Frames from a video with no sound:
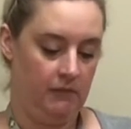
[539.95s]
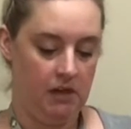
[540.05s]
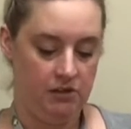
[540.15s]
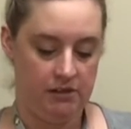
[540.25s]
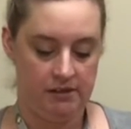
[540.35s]

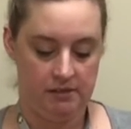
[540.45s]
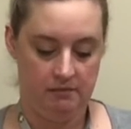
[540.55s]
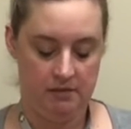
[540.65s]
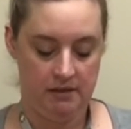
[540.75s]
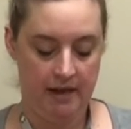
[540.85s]
and just
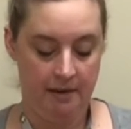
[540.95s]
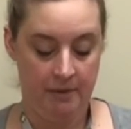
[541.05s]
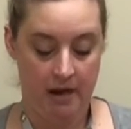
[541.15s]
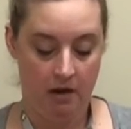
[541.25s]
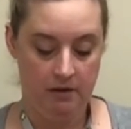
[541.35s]

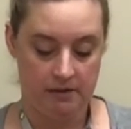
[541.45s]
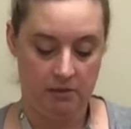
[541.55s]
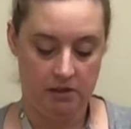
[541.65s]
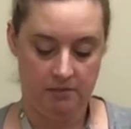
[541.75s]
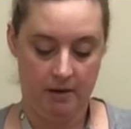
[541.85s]
tap it out as
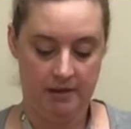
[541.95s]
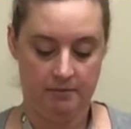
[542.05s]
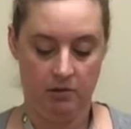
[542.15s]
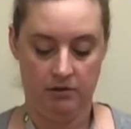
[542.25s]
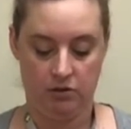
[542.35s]
much as
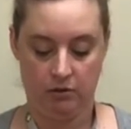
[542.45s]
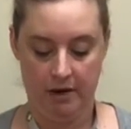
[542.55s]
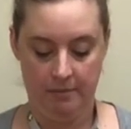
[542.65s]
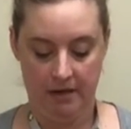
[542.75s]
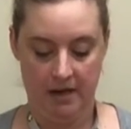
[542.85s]
possible,
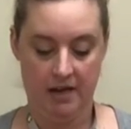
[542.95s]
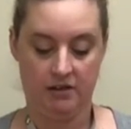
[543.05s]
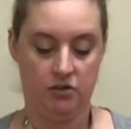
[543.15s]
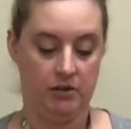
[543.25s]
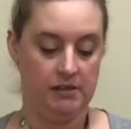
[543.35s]
scrape any
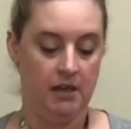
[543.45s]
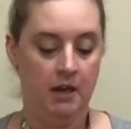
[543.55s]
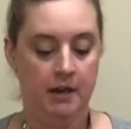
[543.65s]
extras,